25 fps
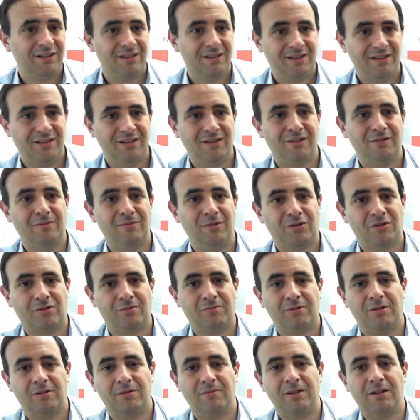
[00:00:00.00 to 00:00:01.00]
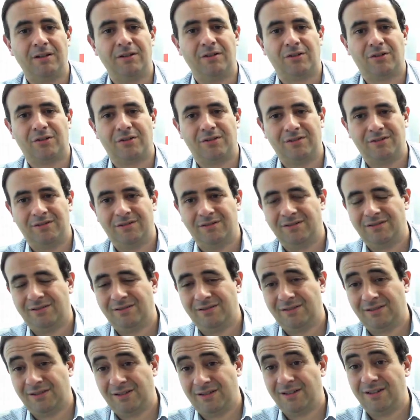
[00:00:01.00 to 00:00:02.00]
Oh, Mr. Polemitis,
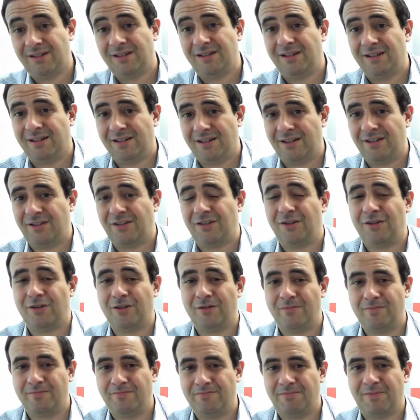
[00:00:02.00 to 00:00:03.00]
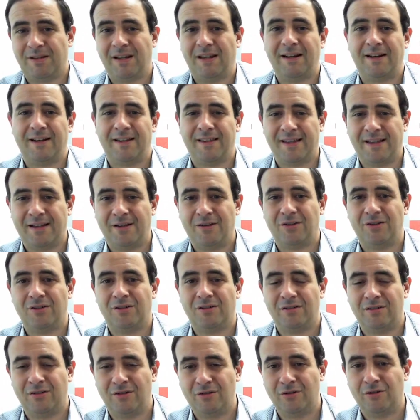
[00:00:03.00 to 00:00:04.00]
I see you're getting
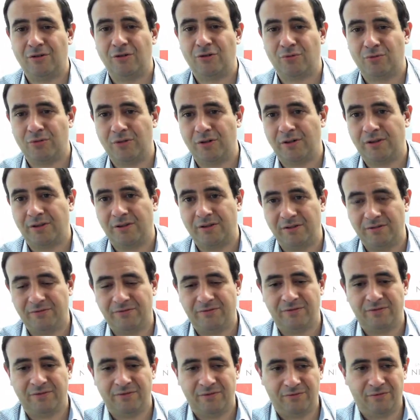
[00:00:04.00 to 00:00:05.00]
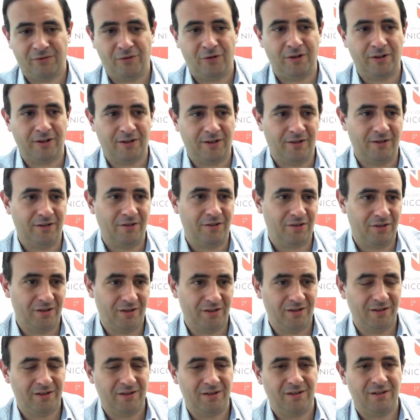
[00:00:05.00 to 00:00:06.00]
1,000 euros worth of foreign
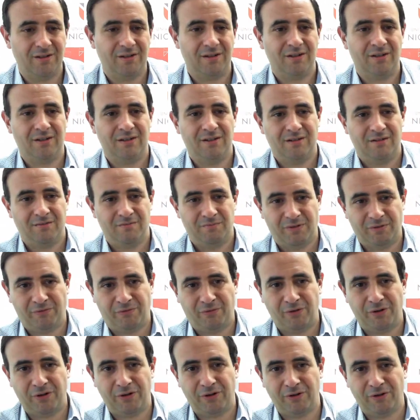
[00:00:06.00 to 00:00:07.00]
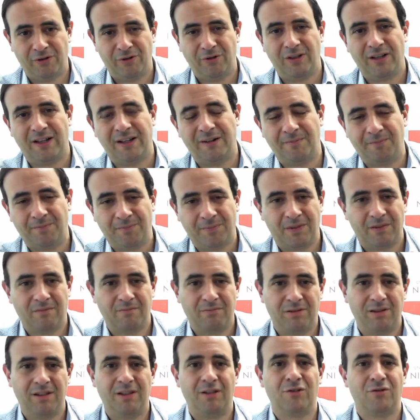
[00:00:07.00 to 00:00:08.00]
currency. Before you do that,
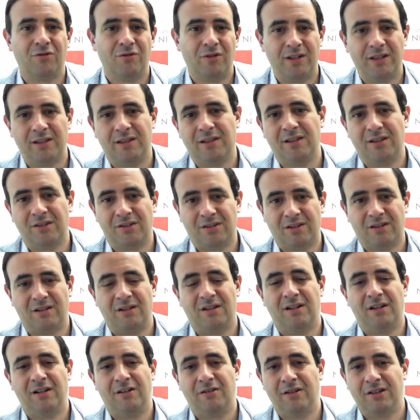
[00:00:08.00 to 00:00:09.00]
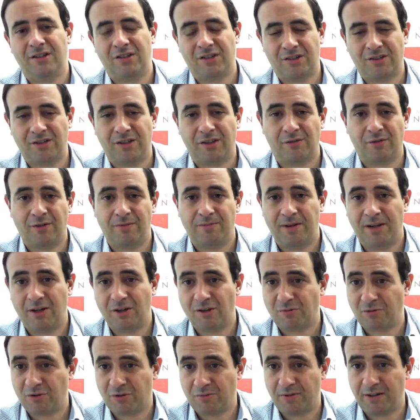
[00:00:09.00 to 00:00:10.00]
please read this
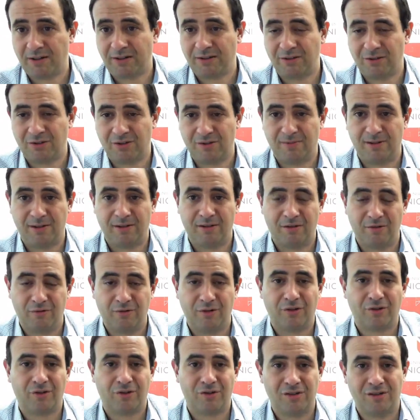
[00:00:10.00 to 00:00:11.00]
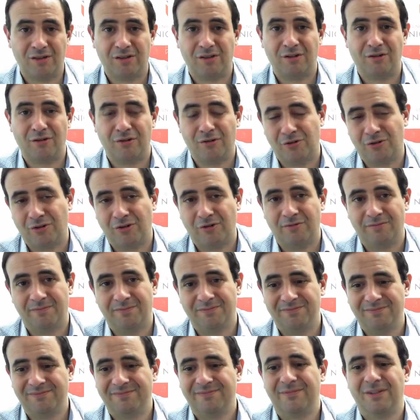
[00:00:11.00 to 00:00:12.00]
163-page prospectus about the risks in the Eurozone,
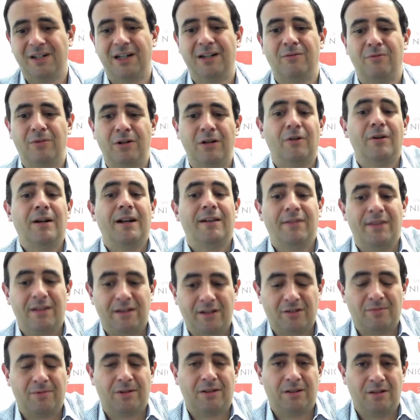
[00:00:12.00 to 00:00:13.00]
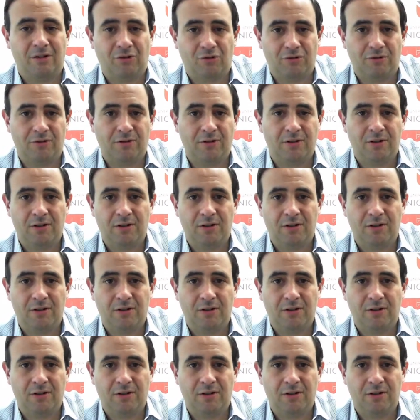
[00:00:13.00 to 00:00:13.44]
right? We don't have that expectation.